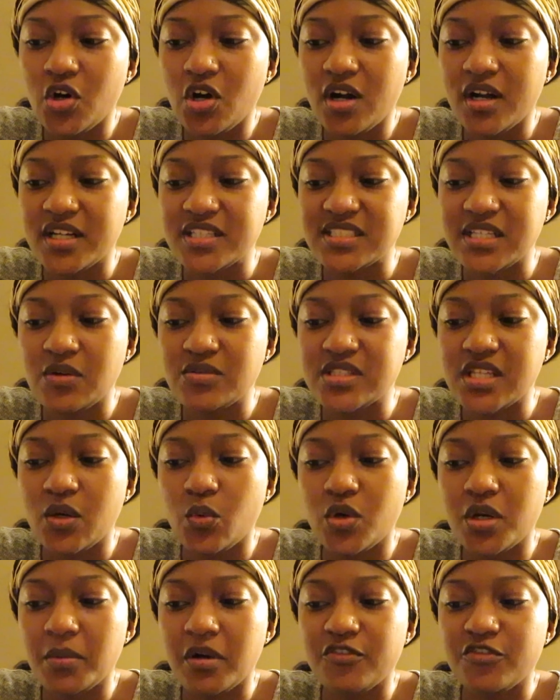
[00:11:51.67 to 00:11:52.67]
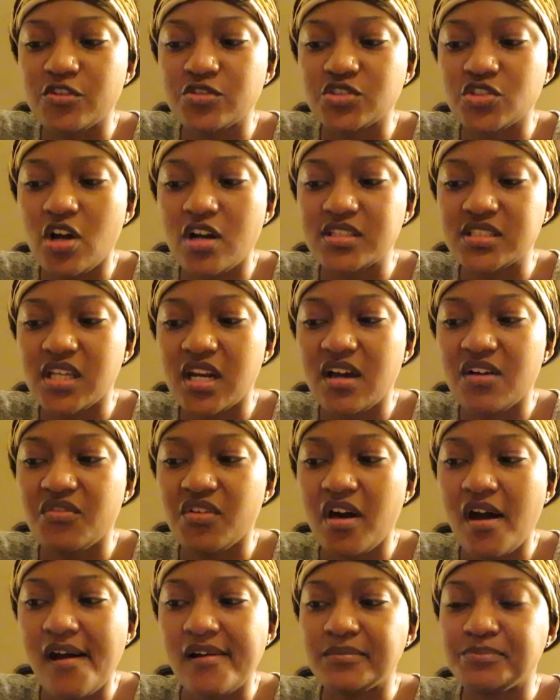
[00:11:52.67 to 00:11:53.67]
car because that was like one of my first cars that i ever
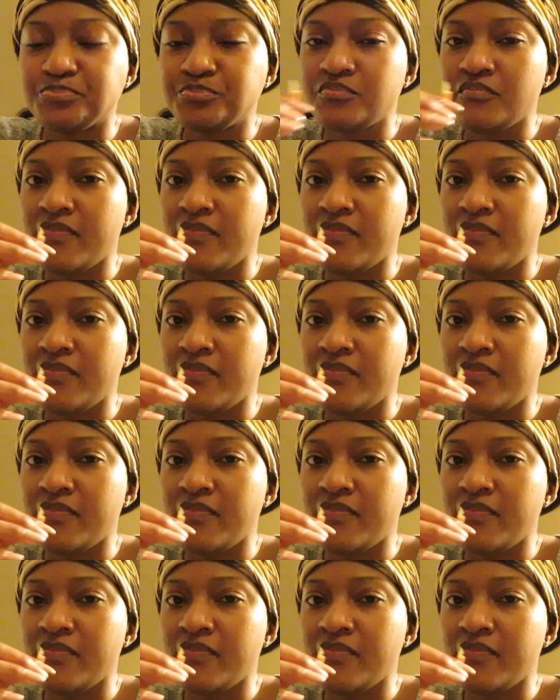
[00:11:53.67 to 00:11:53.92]
got